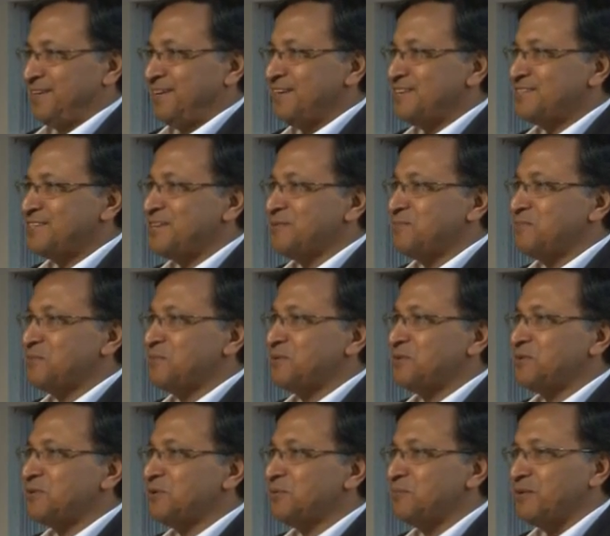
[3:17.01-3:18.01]
Initially
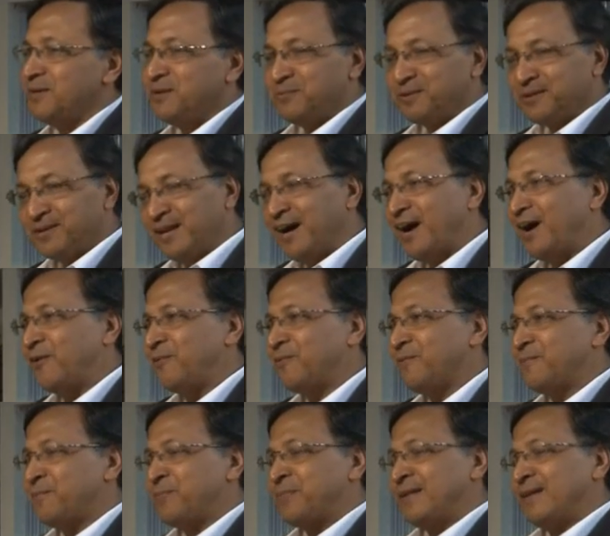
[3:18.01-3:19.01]
people don't believe it.
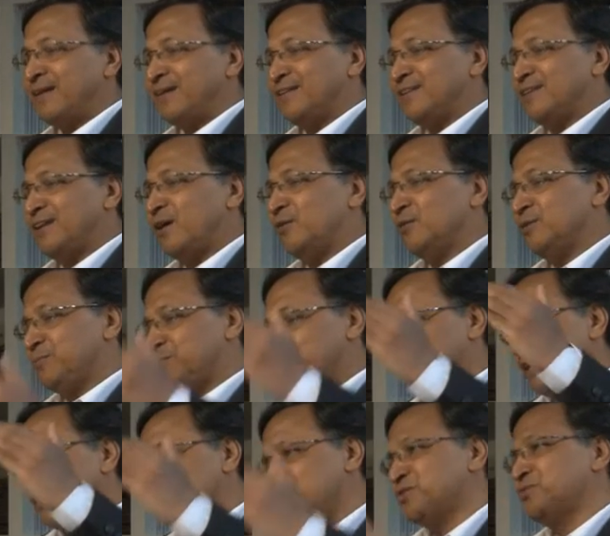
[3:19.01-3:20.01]
Now the
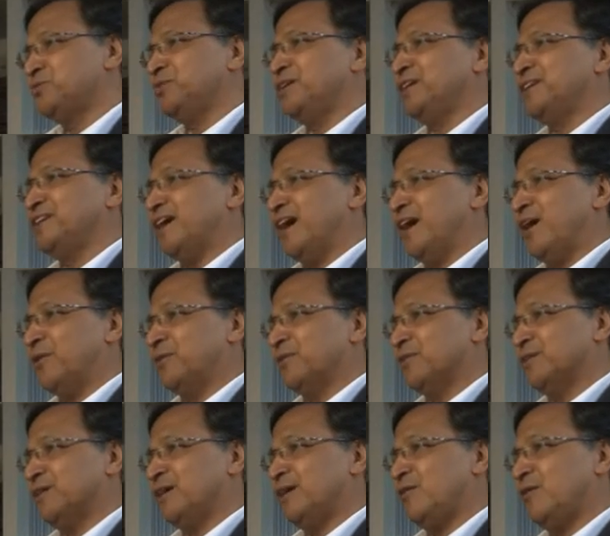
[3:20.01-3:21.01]
price is going
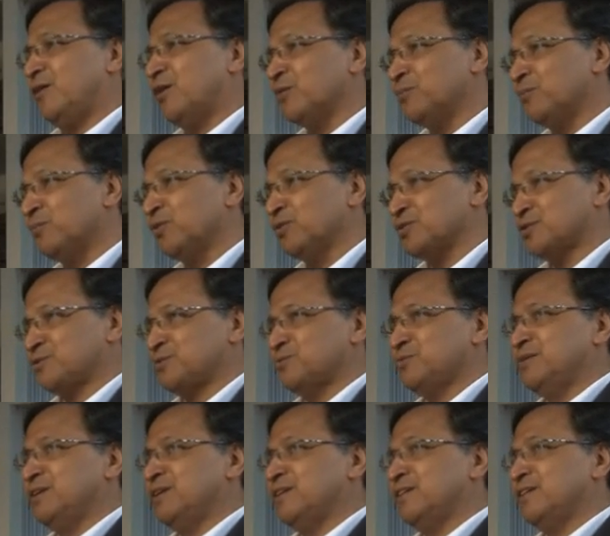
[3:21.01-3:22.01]
down. Now almost
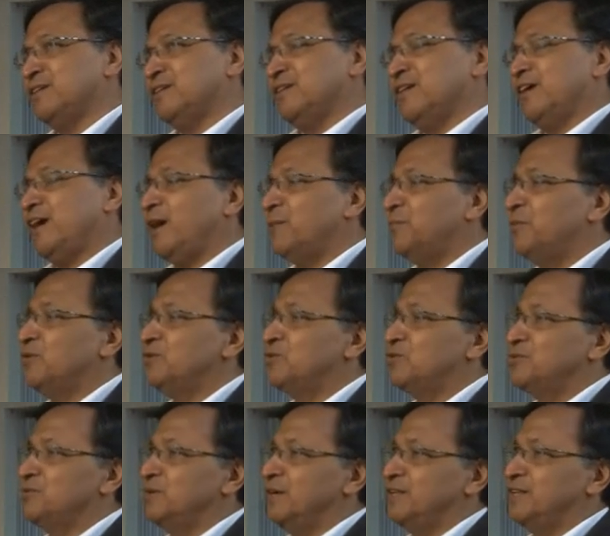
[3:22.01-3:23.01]
we are
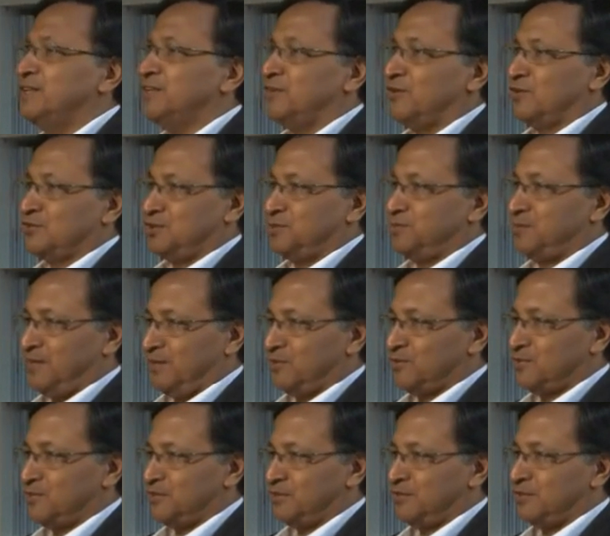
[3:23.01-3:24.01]
about to at the cost of
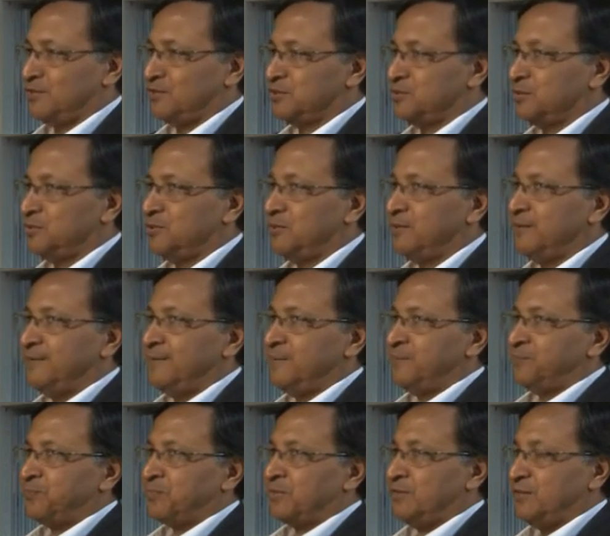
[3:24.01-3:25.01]
kerosene. So
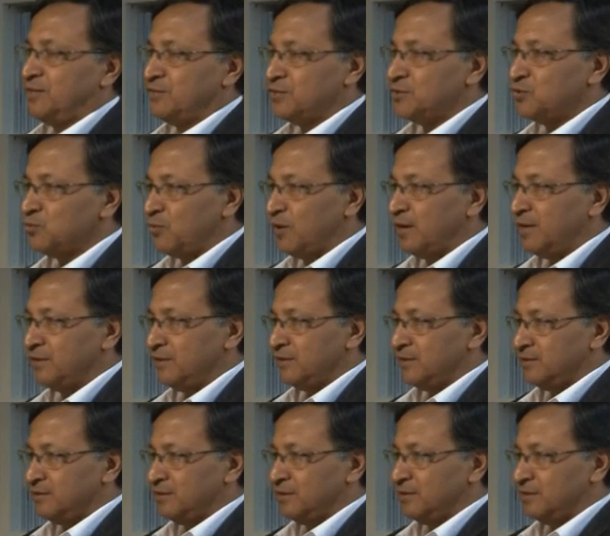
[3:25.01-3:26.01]
this is
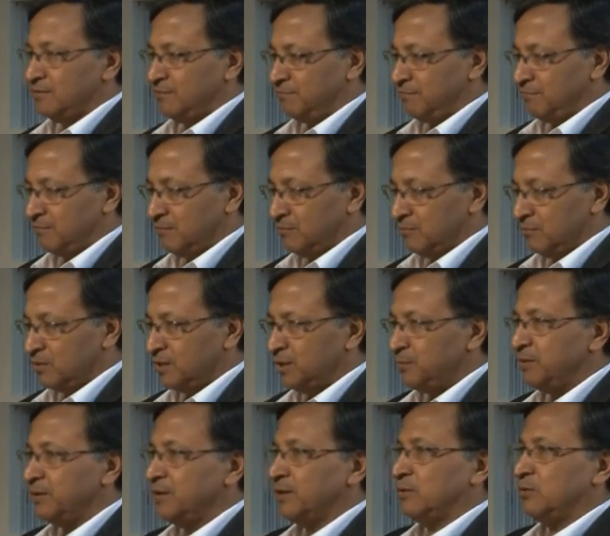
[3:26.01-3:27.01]
one, the
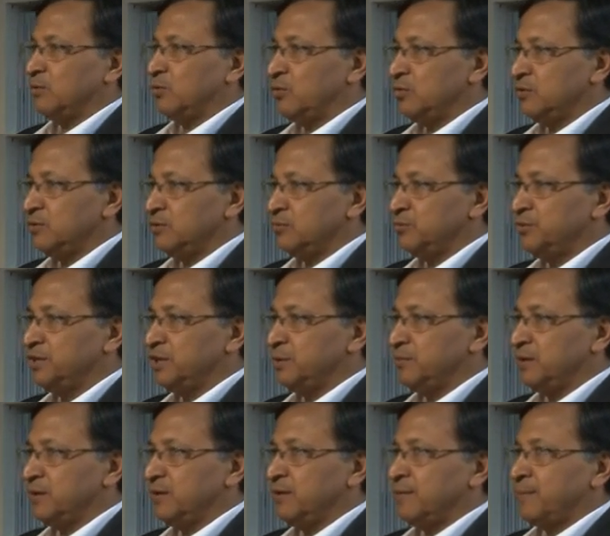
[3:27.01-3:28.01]
giving a loan, we
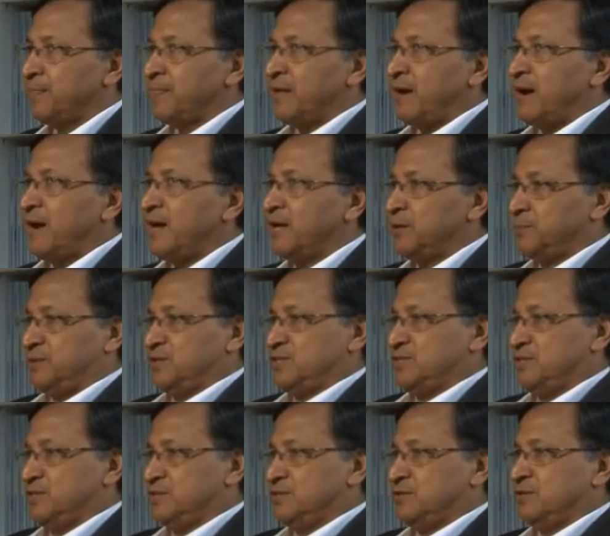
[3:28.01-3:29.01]
give a higher
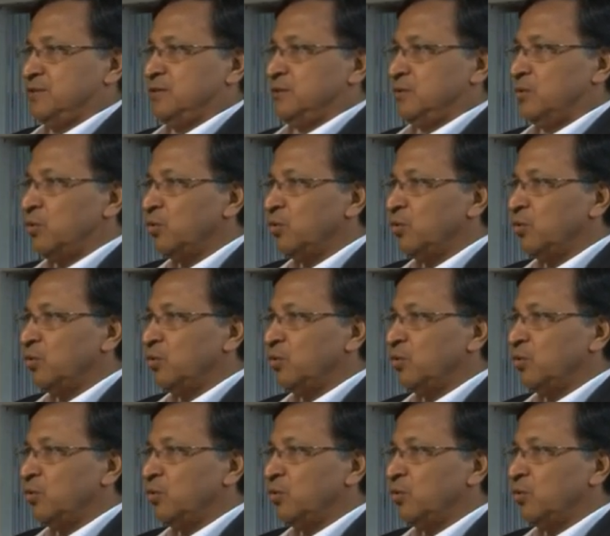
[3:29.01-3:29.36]
purchase.